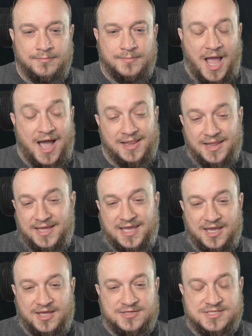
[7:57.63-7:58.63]
I like
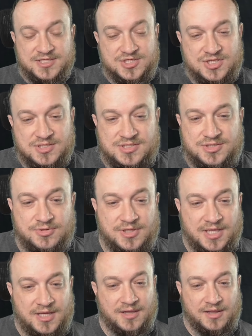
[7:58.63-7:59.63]
kicking to
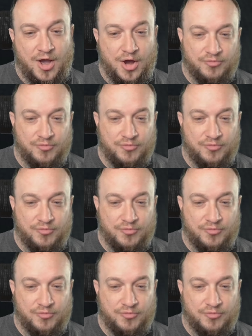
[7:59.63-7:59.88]
the long